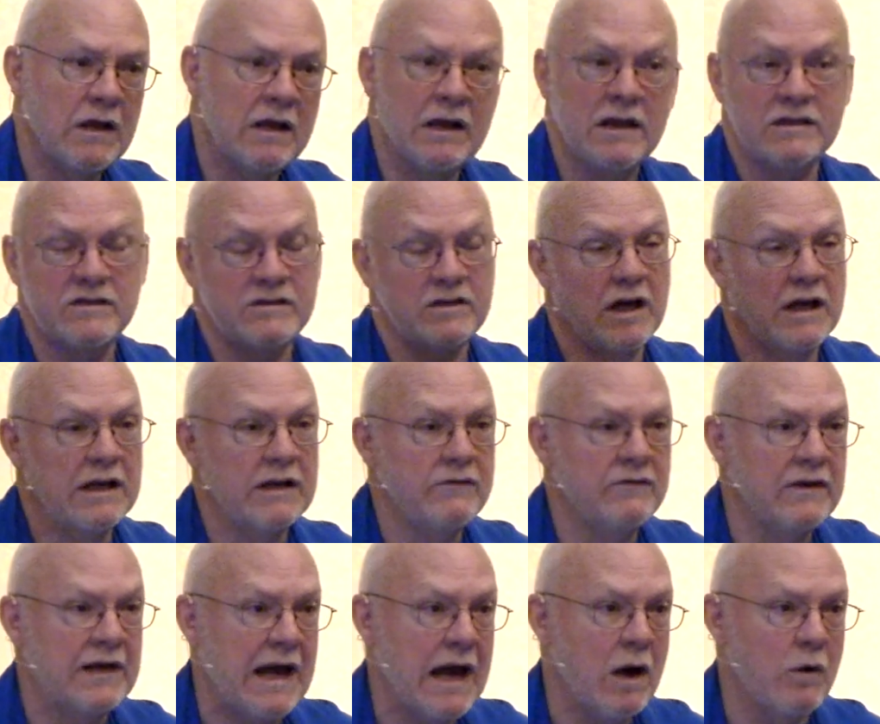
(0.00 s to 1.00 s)
And it's not
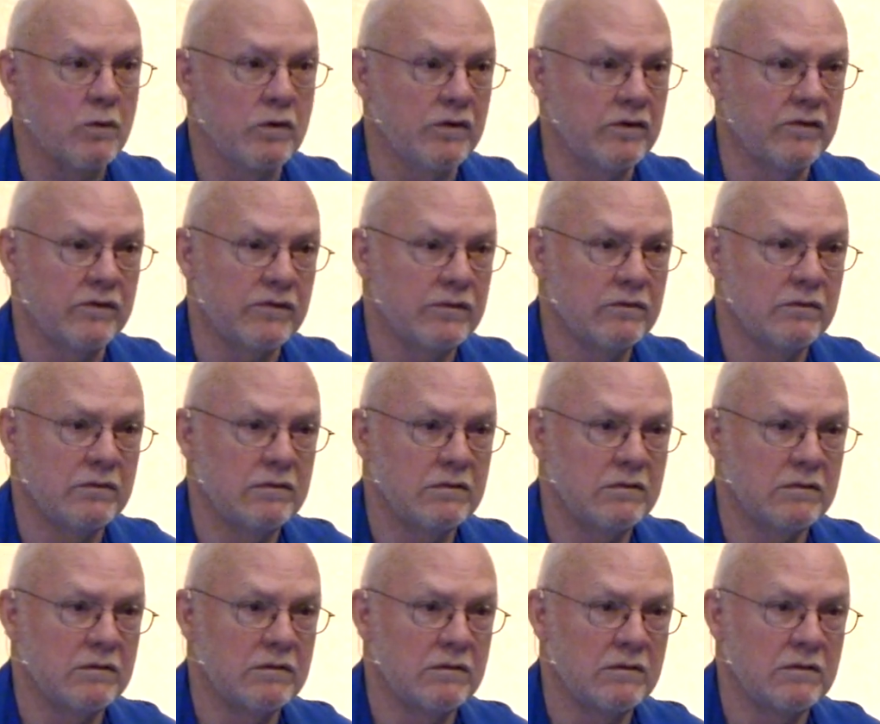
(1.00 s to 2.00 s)
even ours.
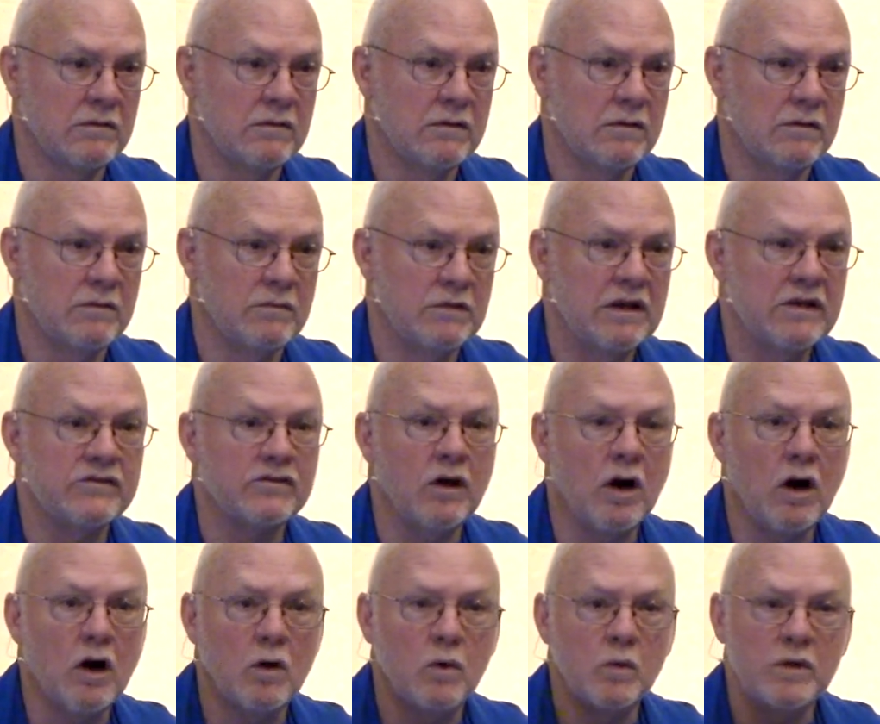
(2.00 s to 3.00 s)
Because
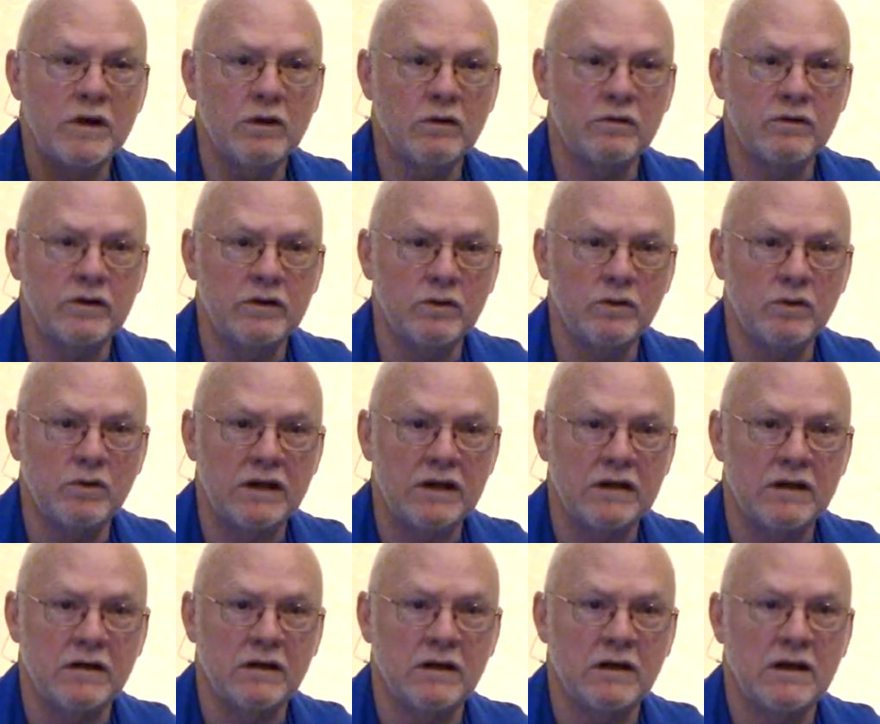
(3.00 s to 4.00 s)
all we are
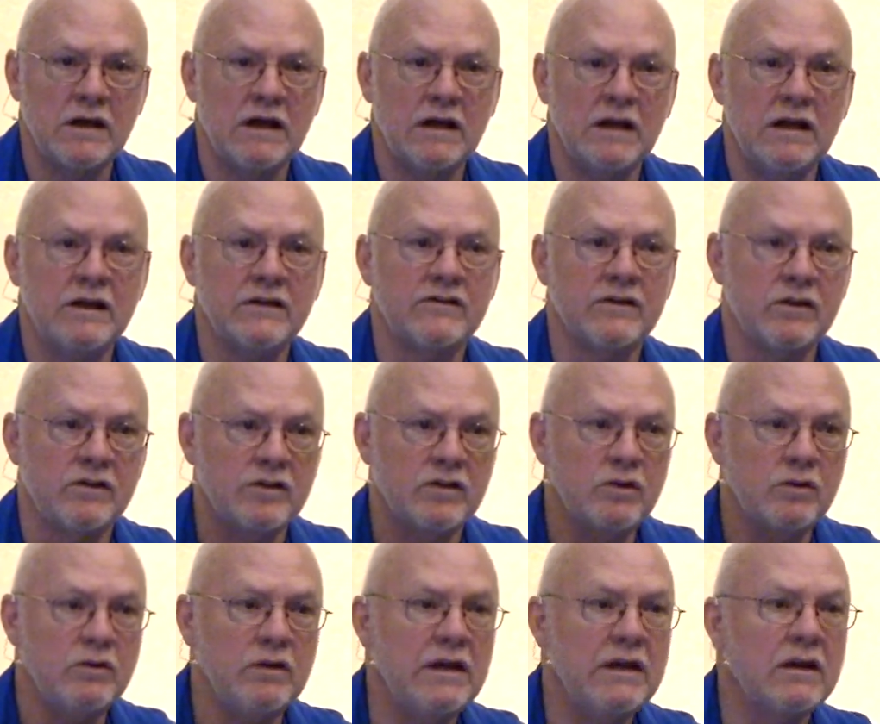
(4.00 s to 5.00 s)
doing is
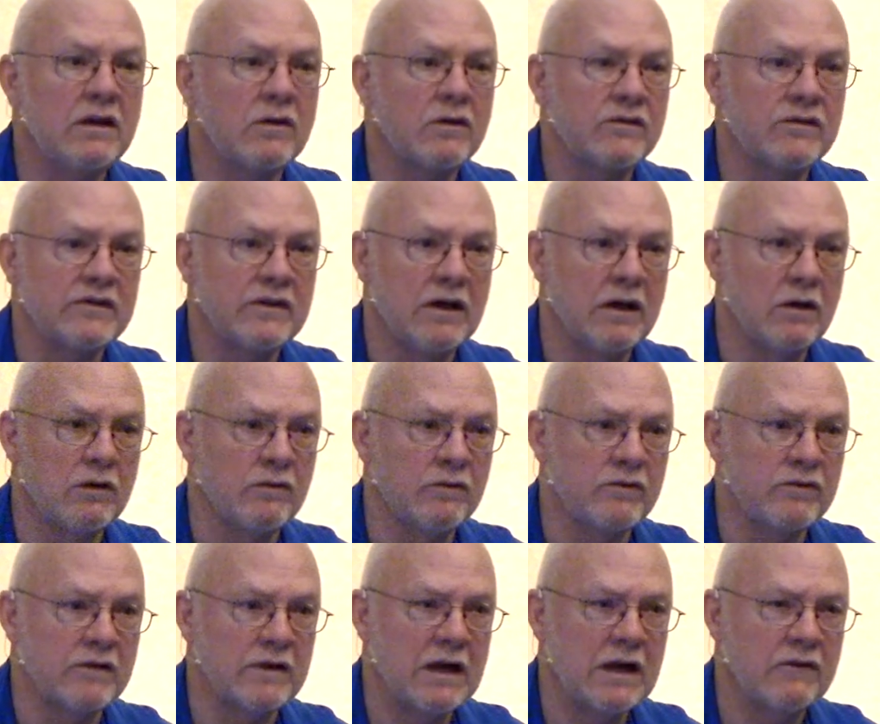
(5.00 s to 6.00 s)
attuning
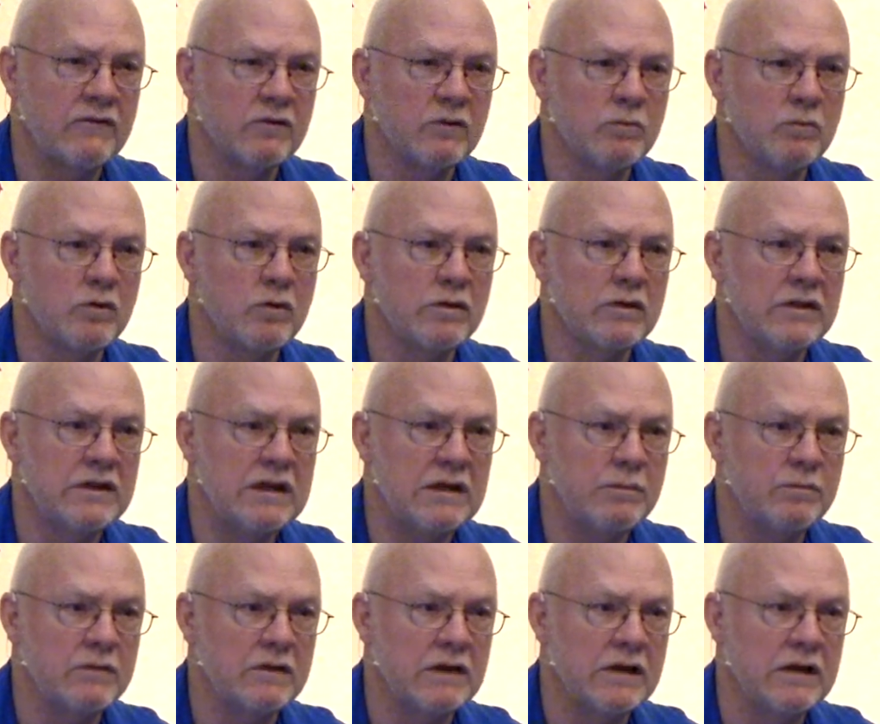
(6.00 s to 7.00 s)
ourselves ever more
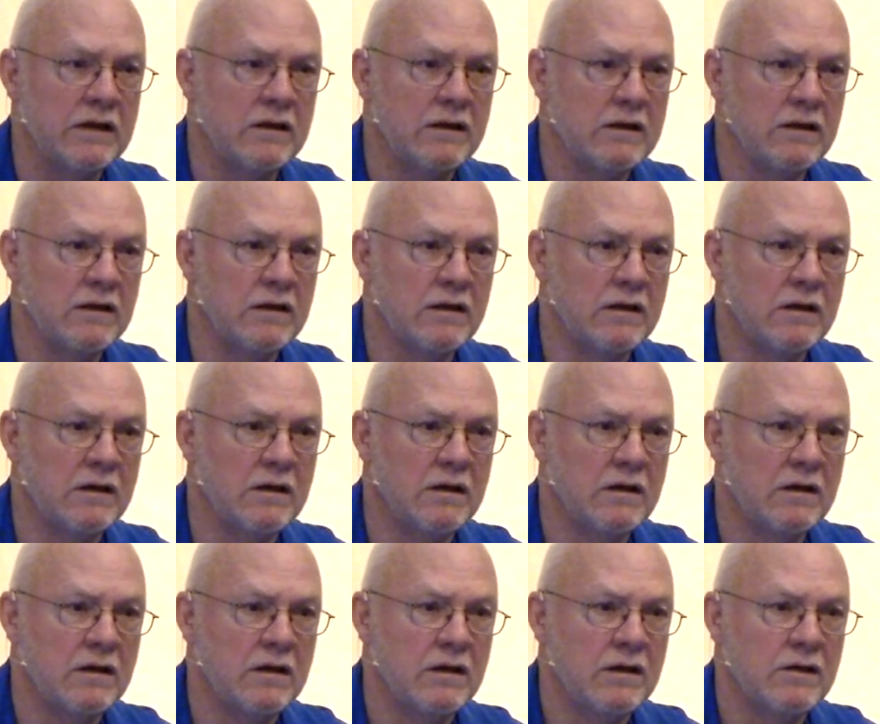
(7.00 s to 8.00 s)
deeply
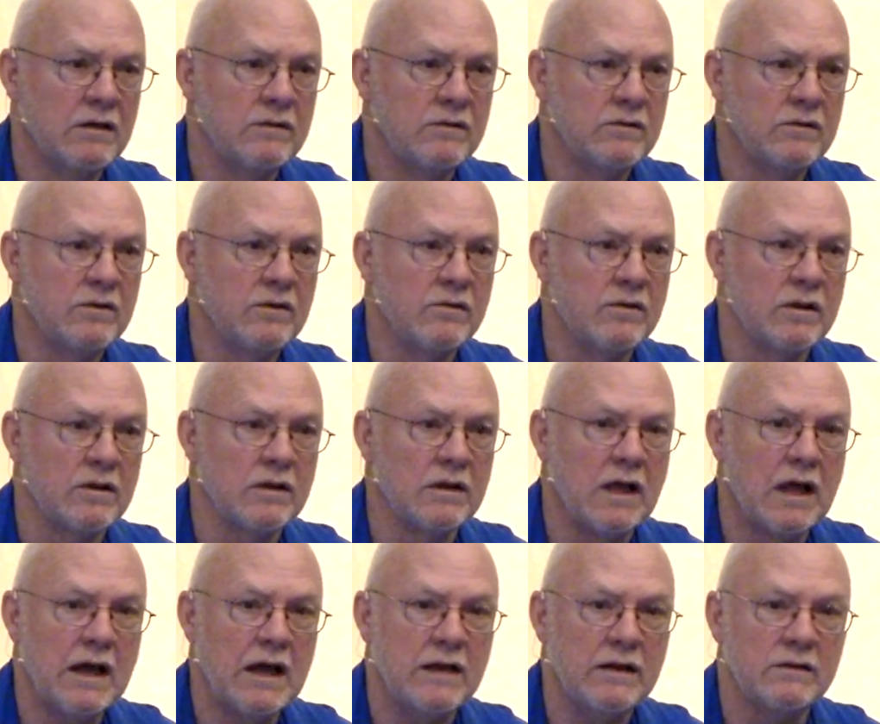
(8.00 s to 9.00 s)
to the
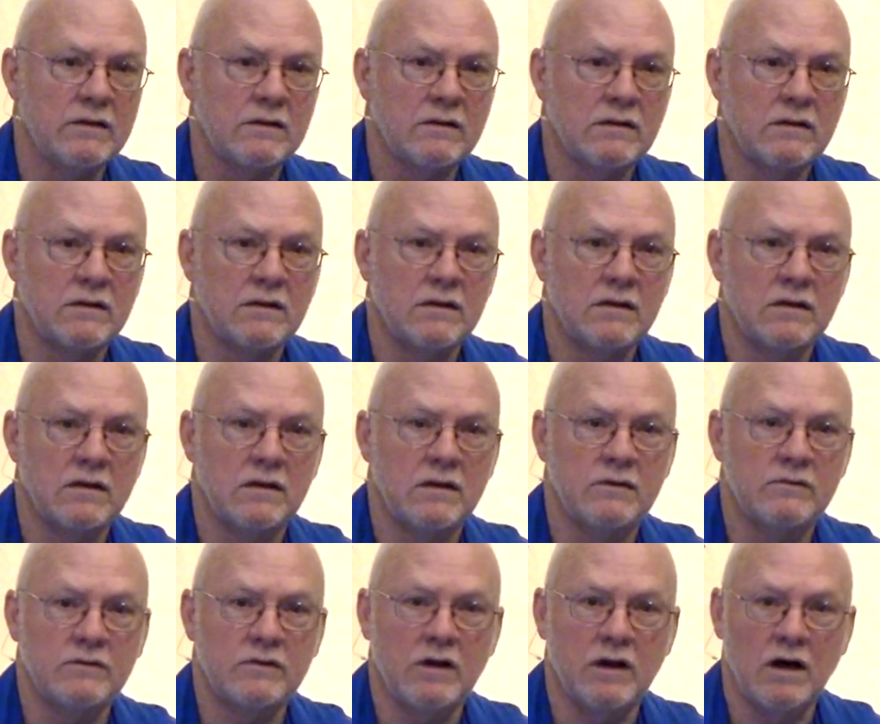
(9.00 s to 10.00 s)
light
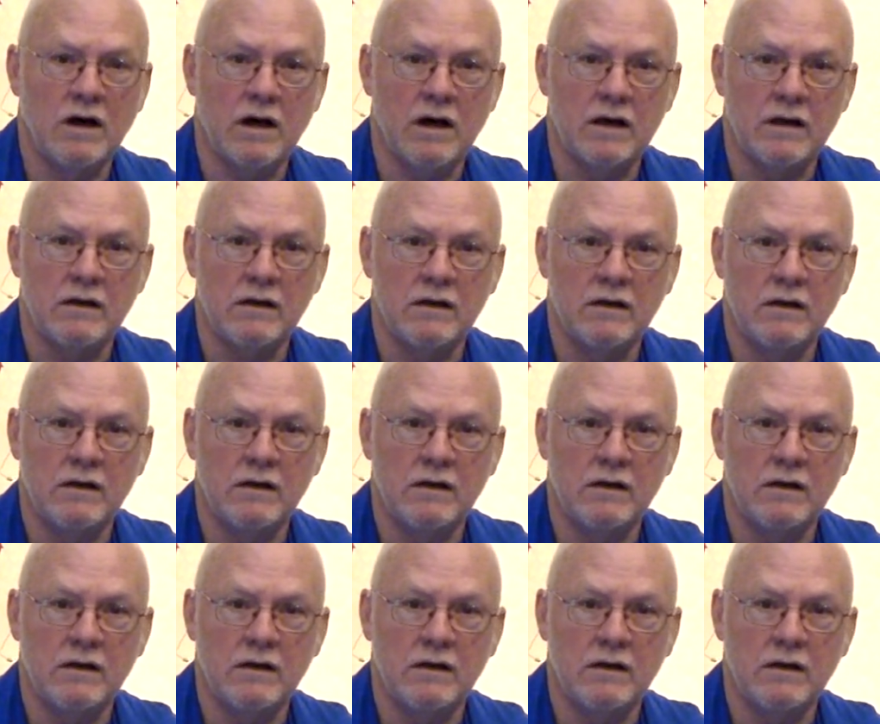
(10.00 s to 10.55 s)
of God